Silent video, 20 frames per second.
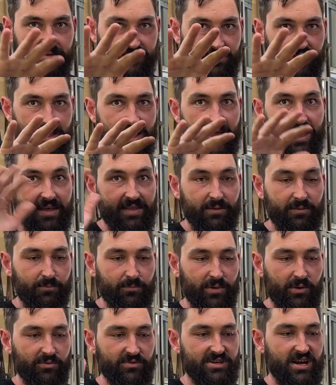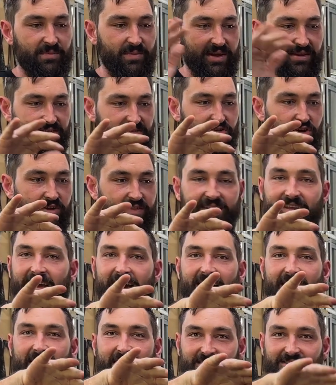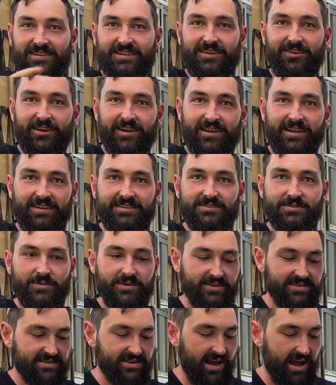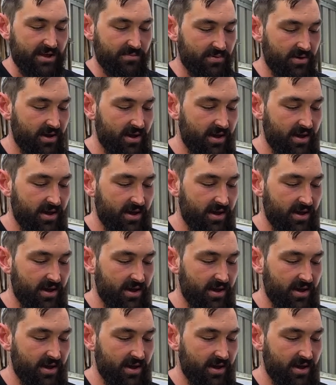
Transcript: the air that builds up inside the car actually kind of needs to escape,